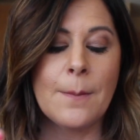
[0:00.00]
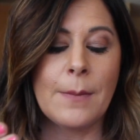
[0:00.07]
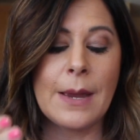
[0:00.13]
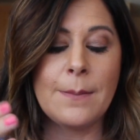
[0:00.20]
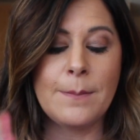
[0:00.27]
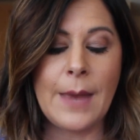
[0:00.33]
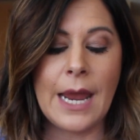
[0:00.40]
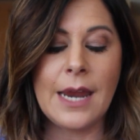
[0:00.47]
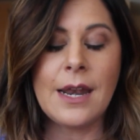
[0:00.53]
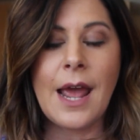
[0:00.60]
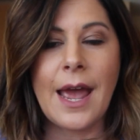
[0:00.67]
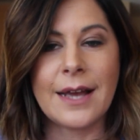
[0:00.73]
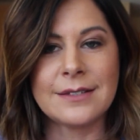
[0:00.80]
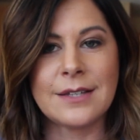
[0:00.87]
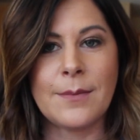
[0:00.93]
my main
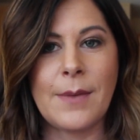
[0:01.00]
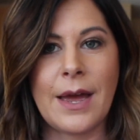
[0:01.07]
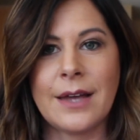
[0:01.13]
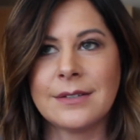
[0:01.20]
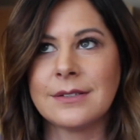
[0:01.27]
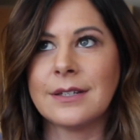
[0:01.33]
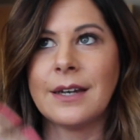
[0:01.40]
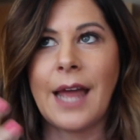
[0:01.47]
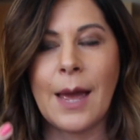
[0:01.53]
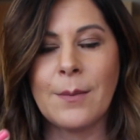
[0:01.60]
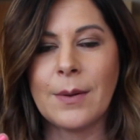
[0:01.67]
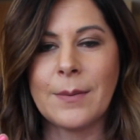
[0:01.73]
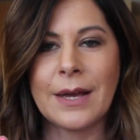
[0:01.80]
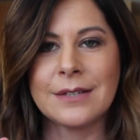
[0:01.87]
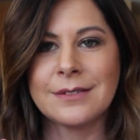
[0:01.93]
SMS and
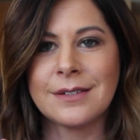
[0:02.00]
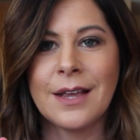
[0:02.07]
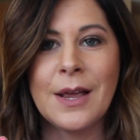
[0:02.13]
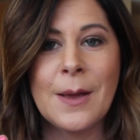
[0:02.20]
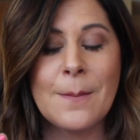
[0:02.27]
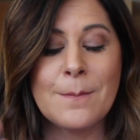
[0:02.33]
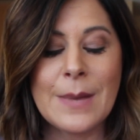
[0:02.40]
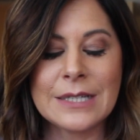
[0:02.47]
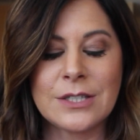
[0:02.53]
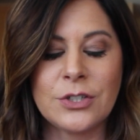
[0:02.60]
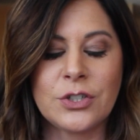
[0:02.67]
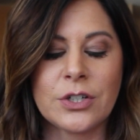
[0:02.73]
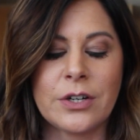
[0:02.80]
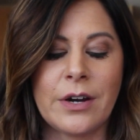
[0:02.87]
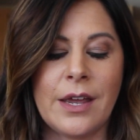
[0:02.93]
MMS
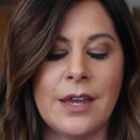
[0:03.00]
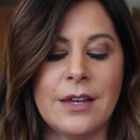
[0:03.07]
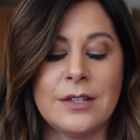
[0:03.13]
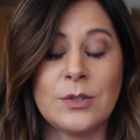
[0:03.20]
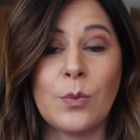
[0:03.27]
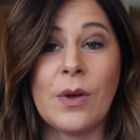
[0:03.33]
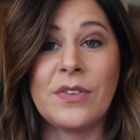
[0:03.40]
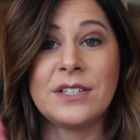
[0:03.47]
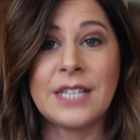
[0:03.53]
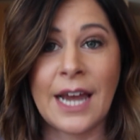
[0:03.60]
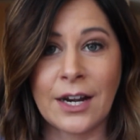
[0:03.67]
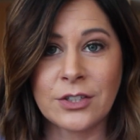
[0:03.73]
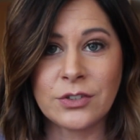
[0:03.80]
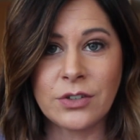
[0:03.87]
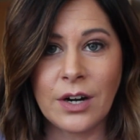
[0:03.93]
messenger is with
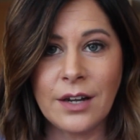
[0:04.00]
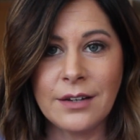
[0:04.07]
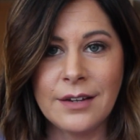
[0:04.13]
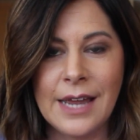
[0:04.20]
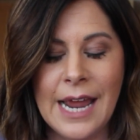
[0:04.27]
Textra,